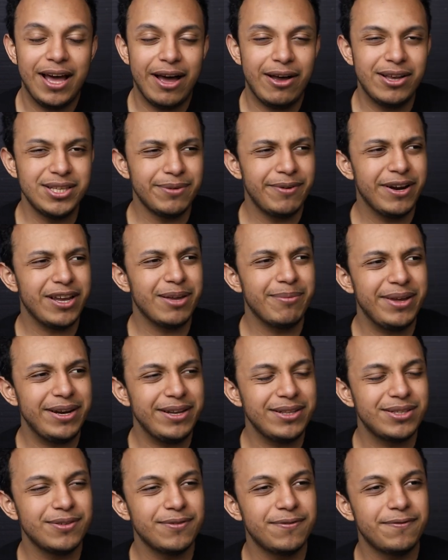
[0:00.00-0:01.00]
I also
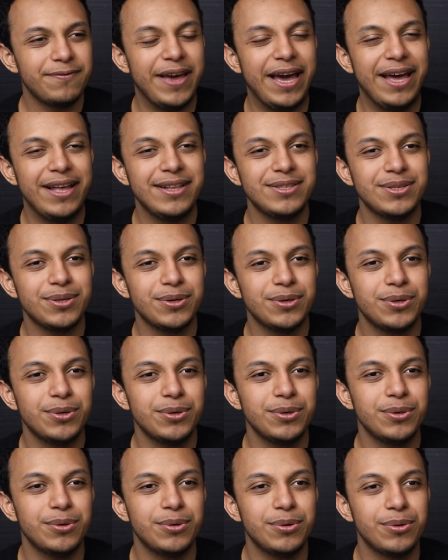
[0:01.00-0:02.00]
recommend it to fans
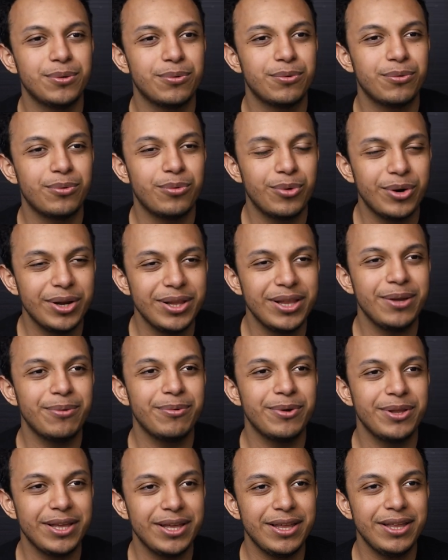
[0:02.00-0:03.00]
who really,
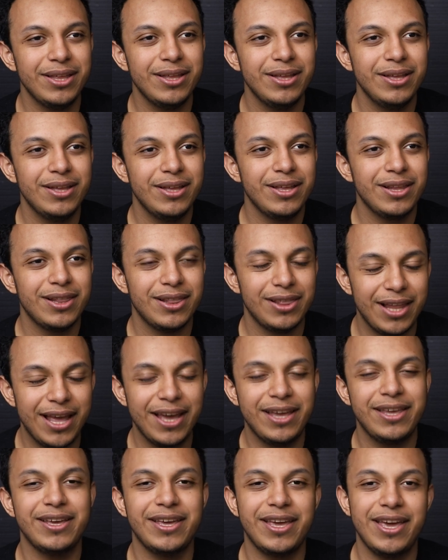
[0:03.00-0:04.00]
really
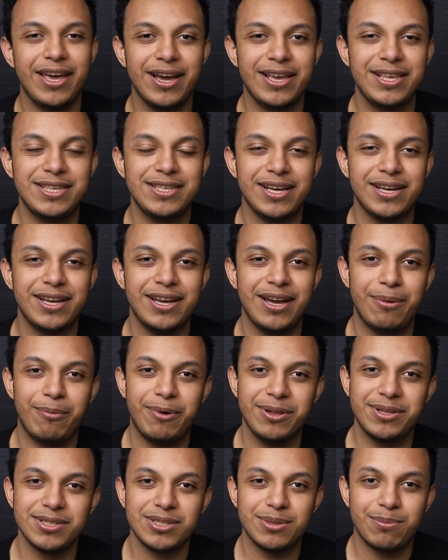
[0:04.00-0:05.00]
like Keyakizaka and
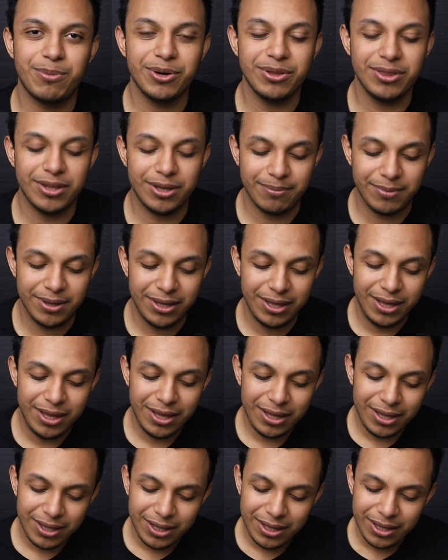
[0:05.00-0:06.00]
want to support them.
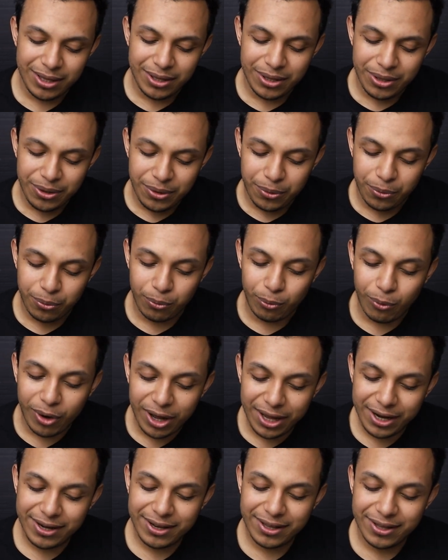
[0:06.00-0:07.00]

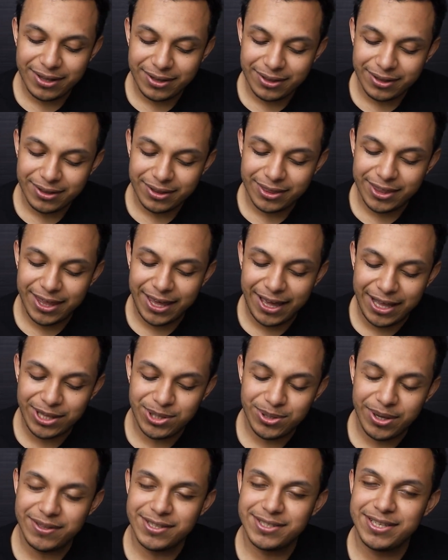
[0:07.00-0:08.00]
One thing I
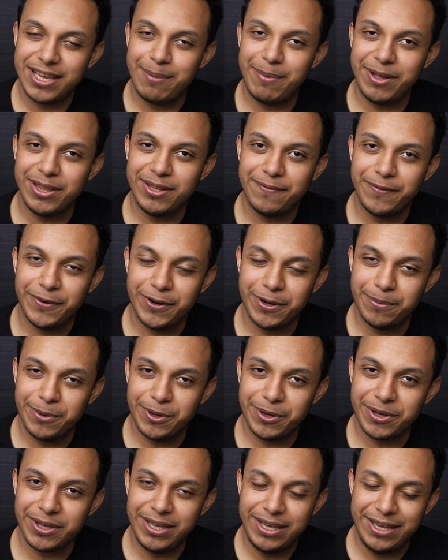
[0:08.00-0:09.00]
do have to say about the photo
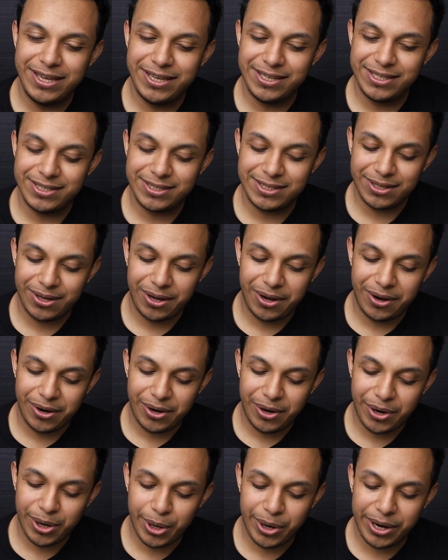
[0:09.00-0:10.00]
book is
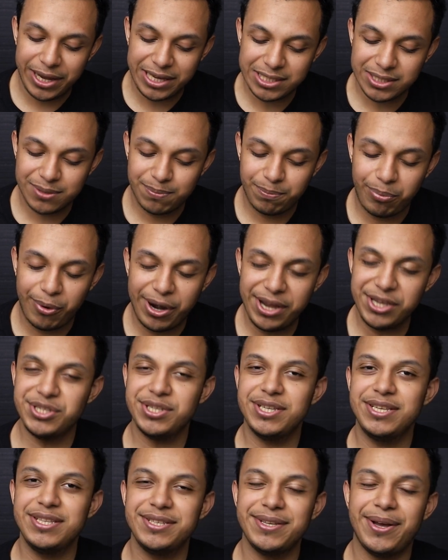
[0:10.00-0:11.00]
her
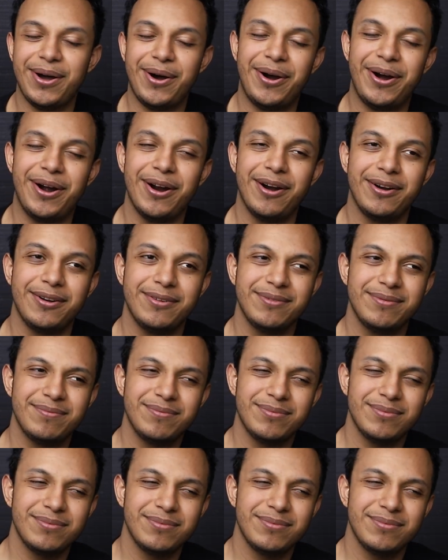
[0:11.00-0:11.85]
expressions are